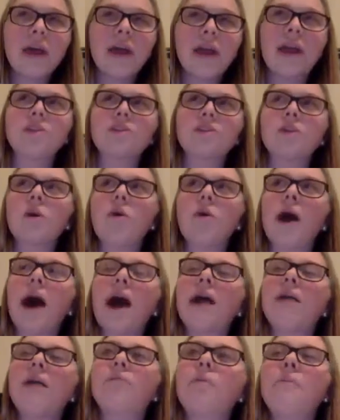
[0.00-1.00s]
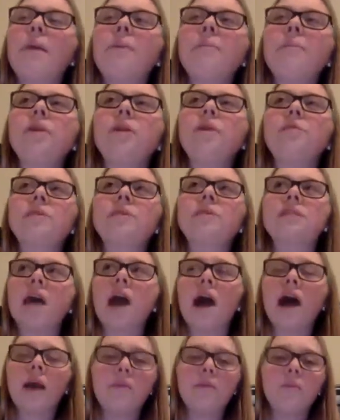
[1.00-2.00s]
so I remember there was a
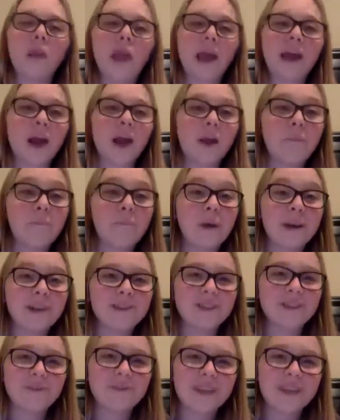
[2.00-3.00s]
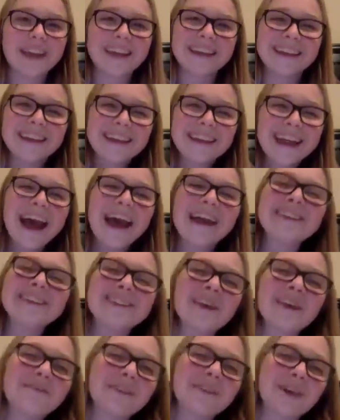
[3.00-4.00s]
time when I got a bunch of, I
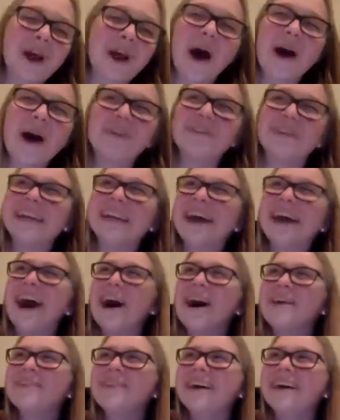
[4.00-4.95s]
just love the coffee. I